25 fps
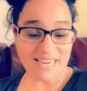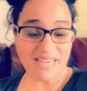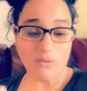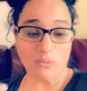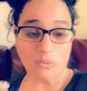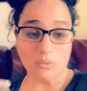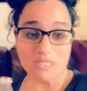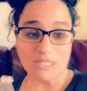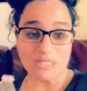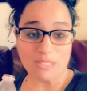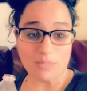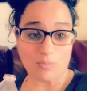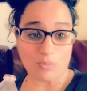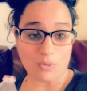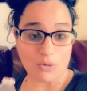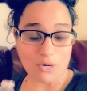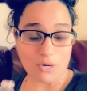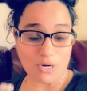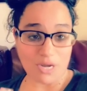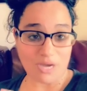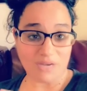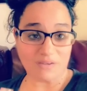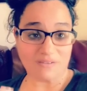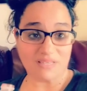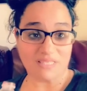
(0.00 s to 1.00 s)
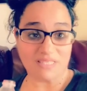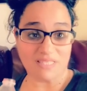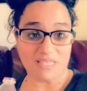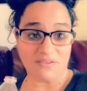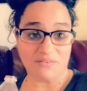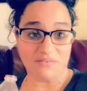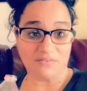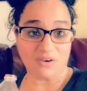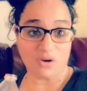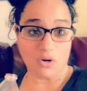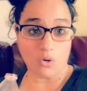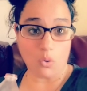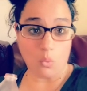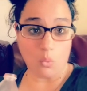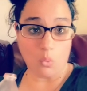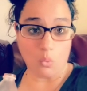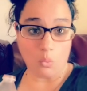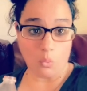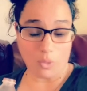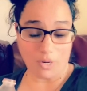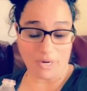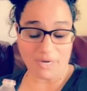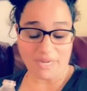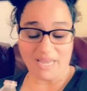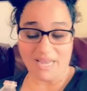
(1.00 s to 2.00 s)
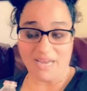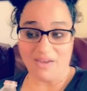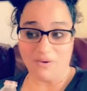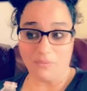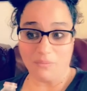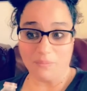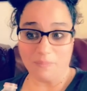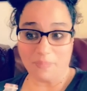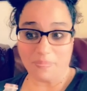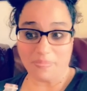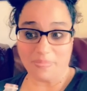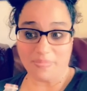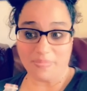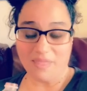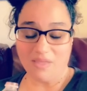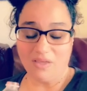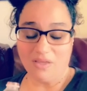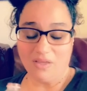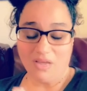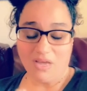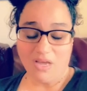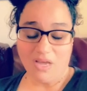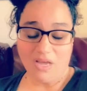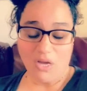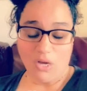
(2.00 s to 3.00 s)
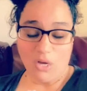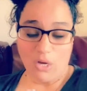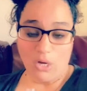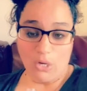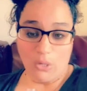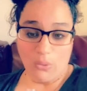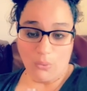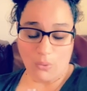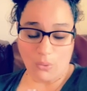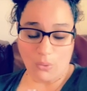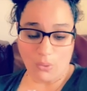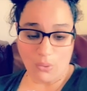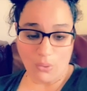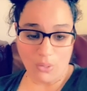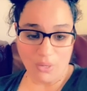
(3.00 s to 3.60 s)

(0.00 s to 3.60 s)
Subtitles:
it was a productive workout. Whew.